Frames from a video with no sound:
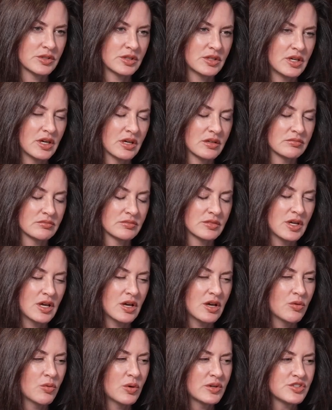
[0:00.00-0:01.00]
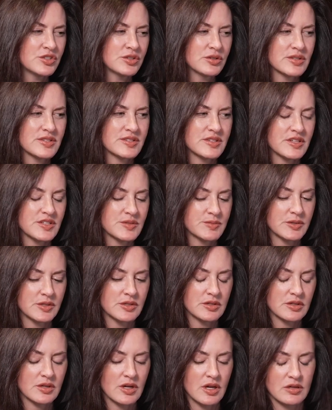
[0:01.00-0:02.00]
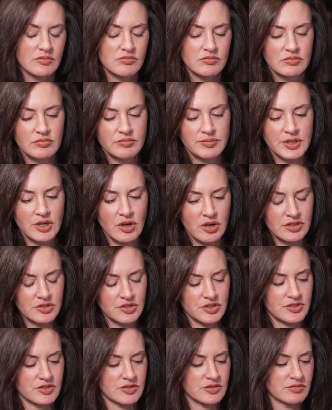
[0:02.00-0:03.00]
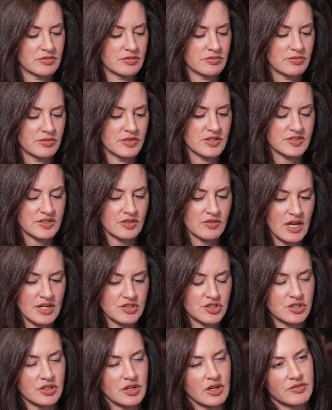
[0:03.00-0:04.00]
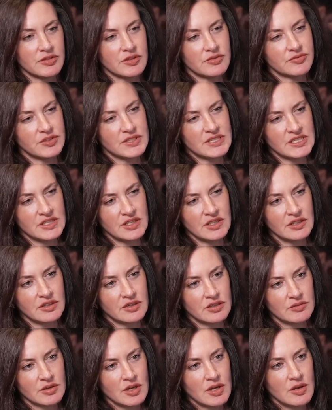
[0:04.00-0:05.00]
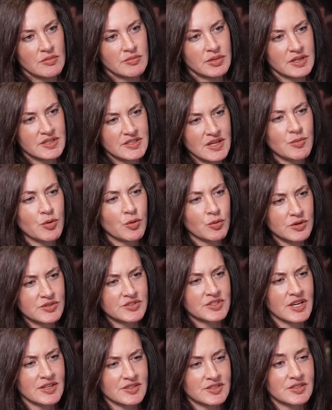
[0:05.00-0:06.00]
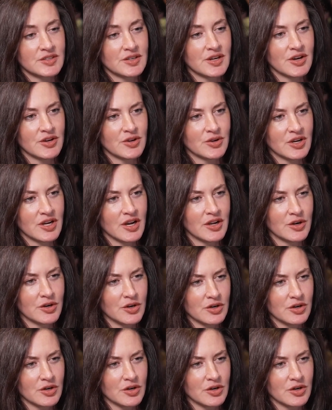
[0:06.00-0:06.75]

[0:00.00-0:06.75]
Yeah. What's your assessment beyond just this election of the fatigue? Because I'm a worst case scenario kind of